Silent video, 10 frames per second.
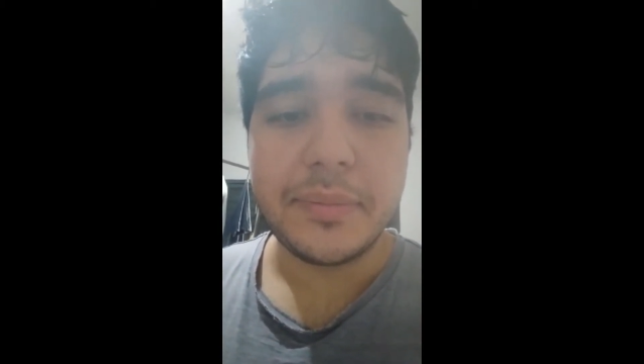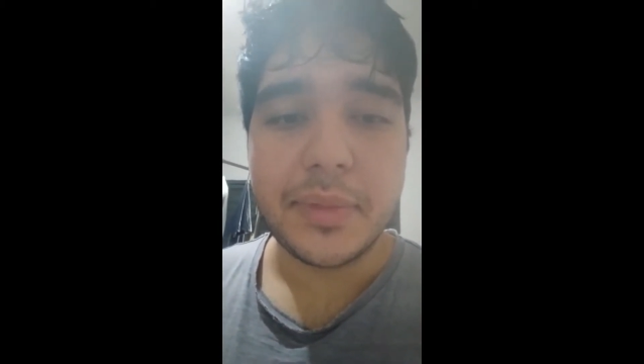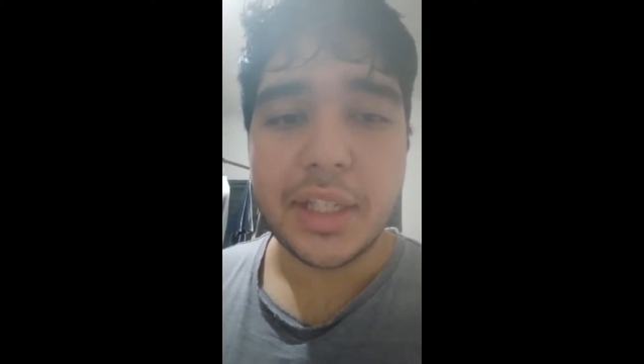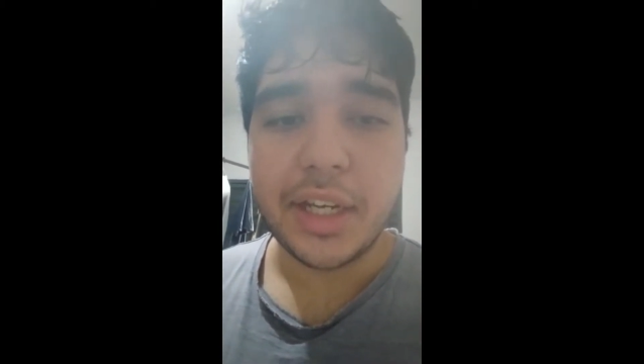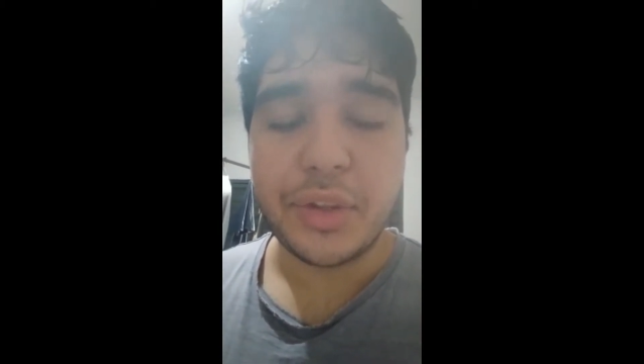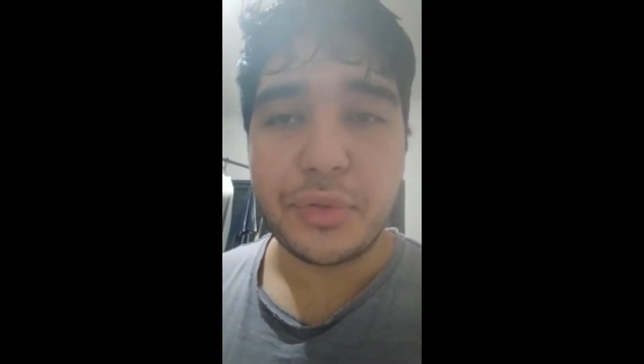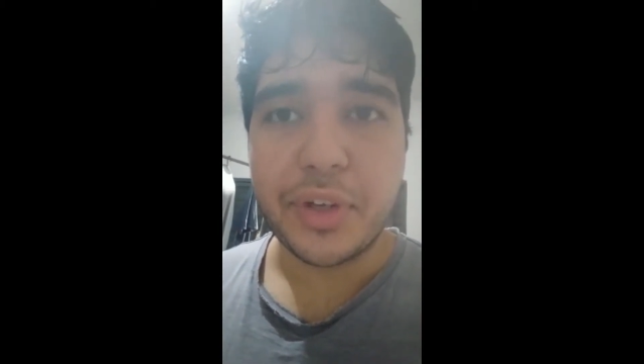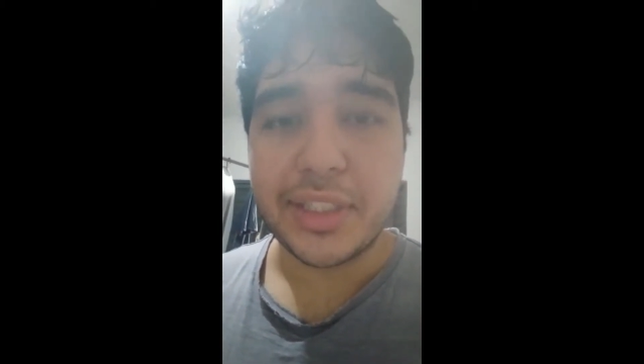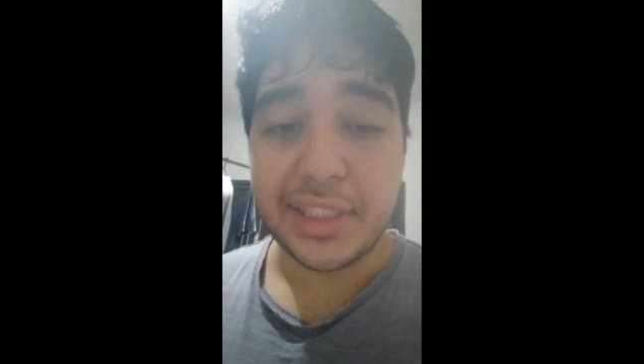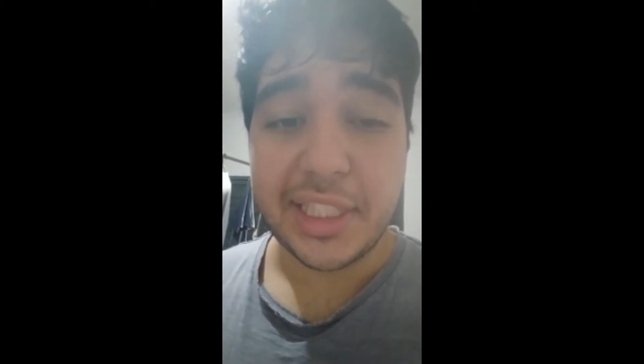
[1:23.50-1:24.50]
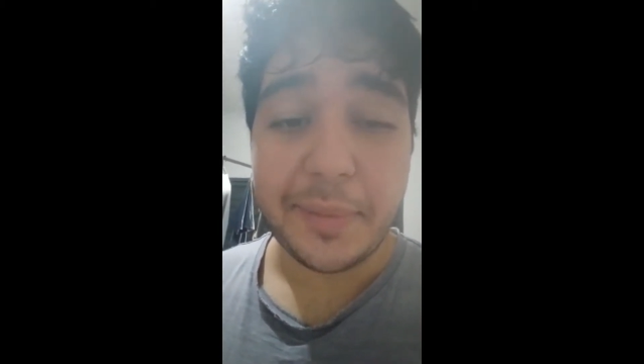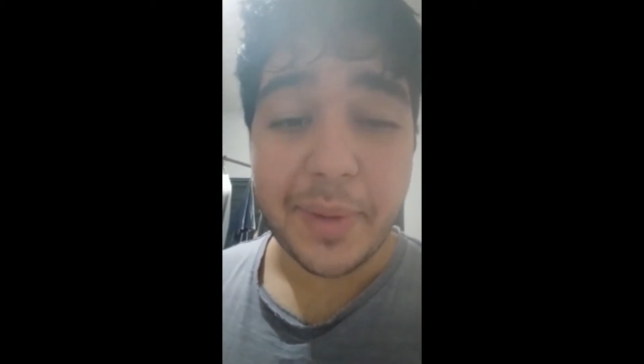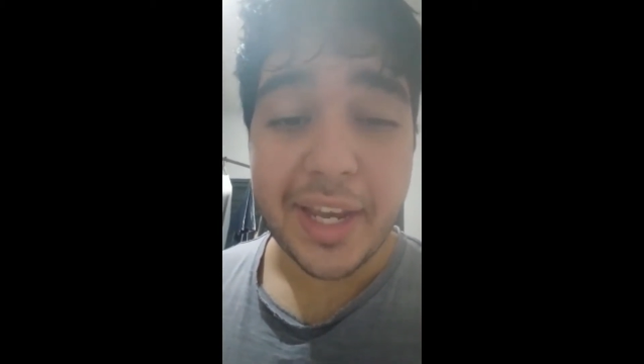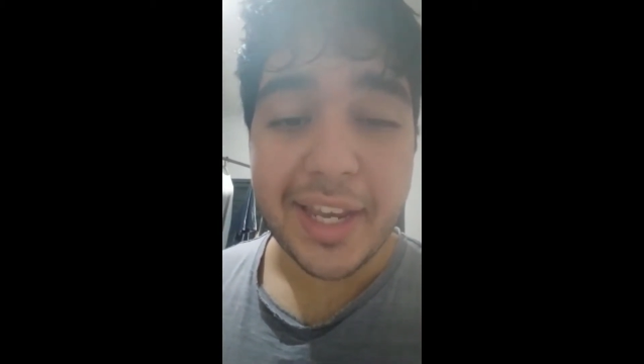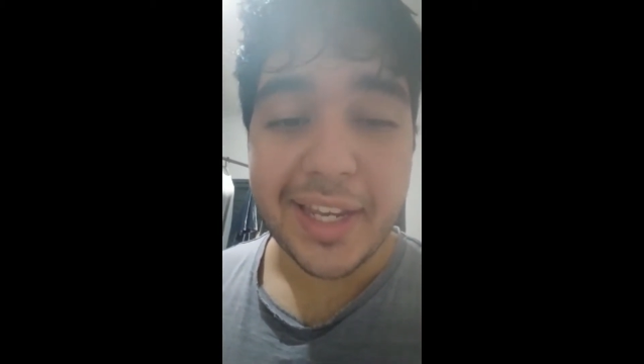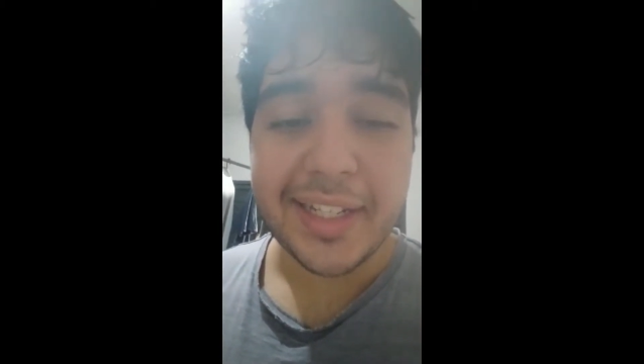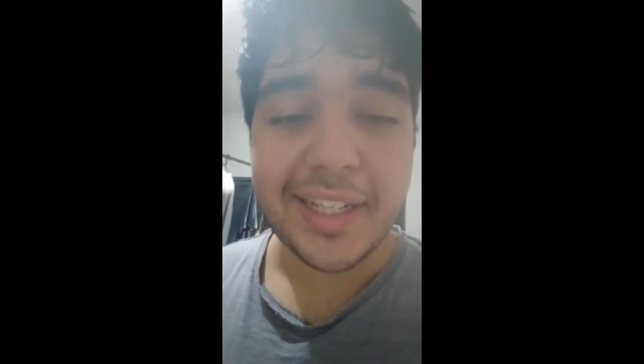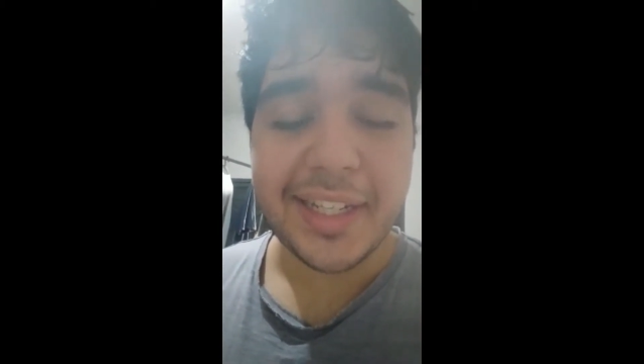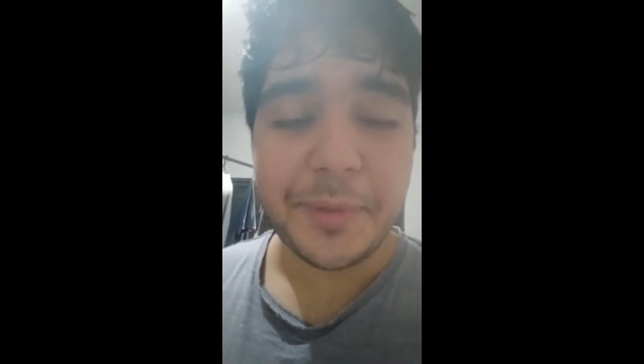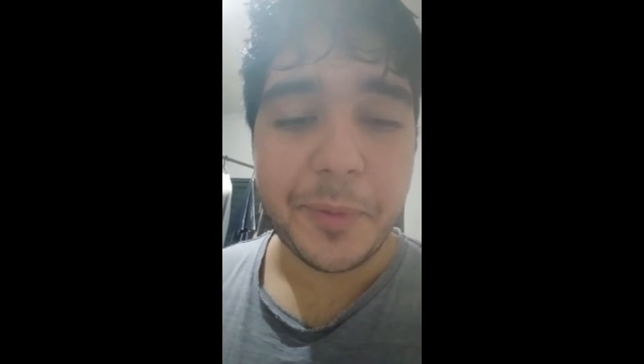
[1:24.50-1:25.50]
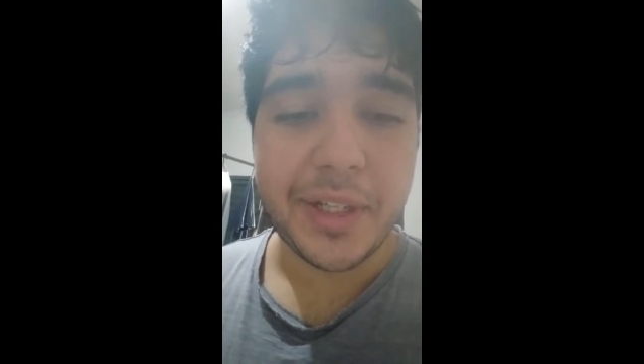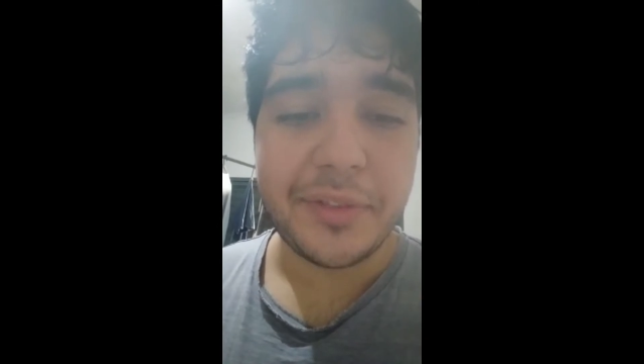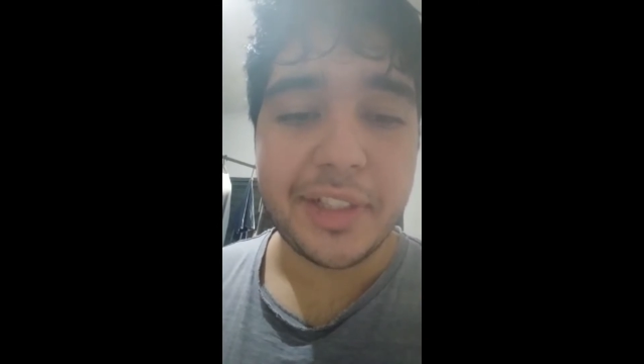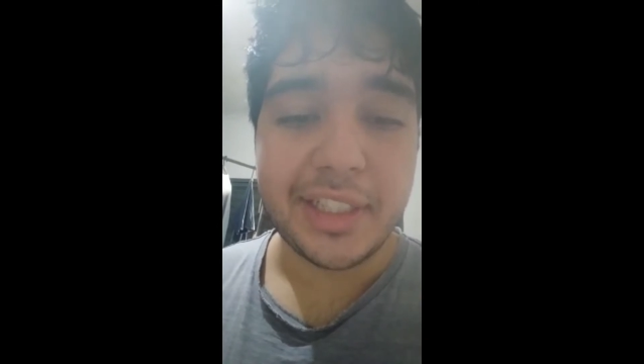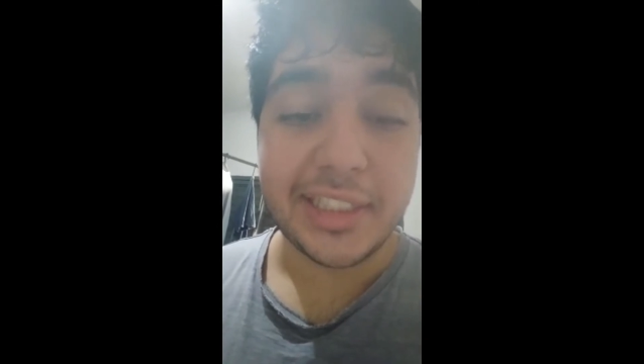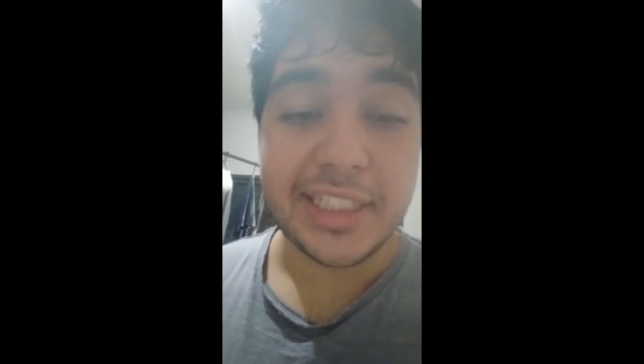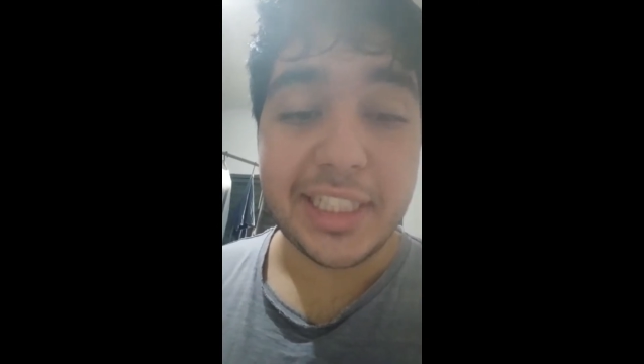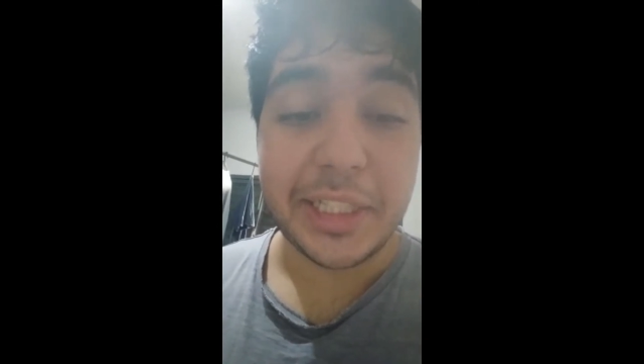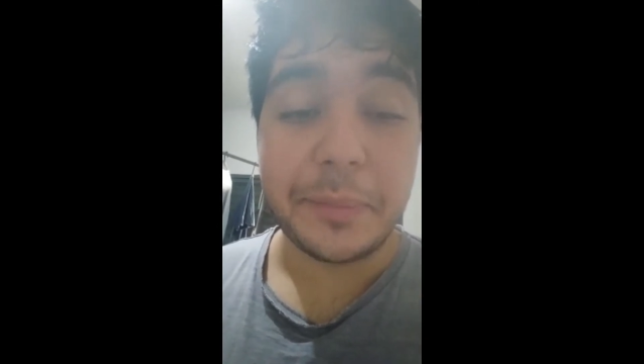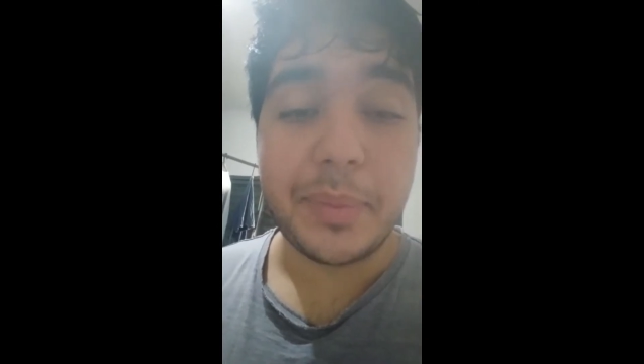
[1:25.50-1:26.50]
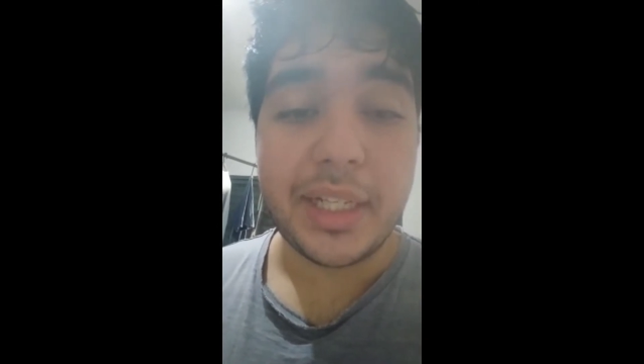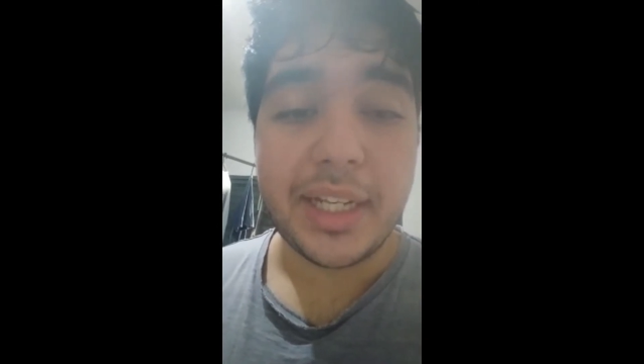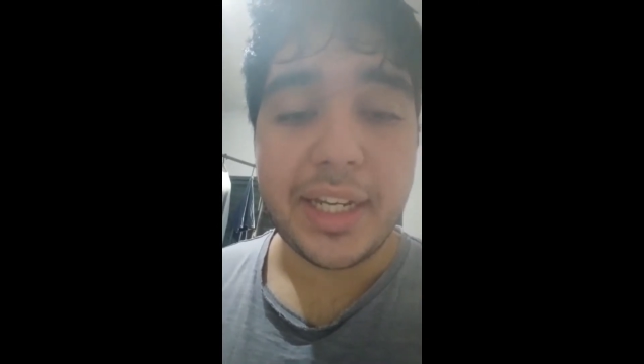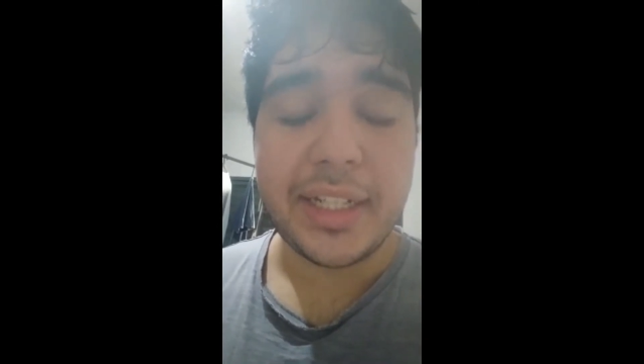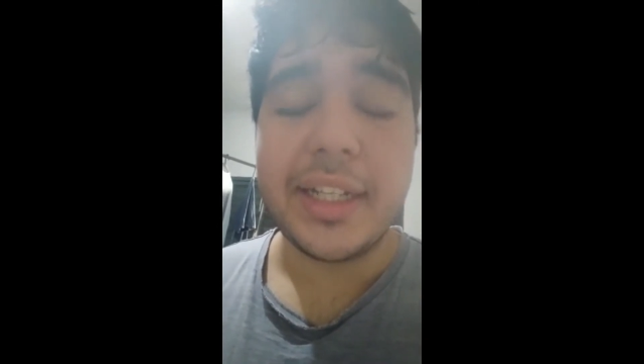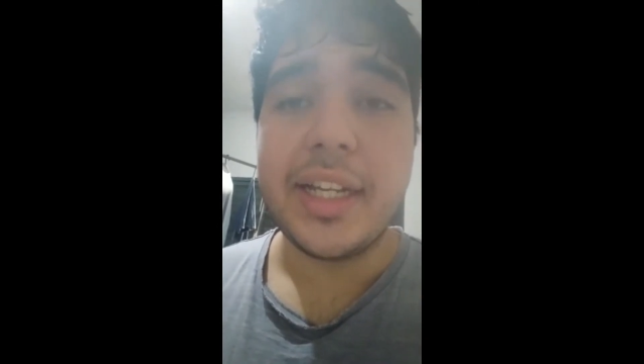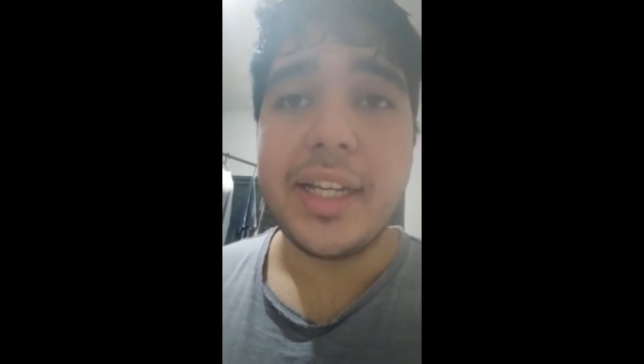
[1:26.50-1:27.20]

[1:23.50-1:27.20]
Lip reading: got the phrases in my head, and whenever the scene played,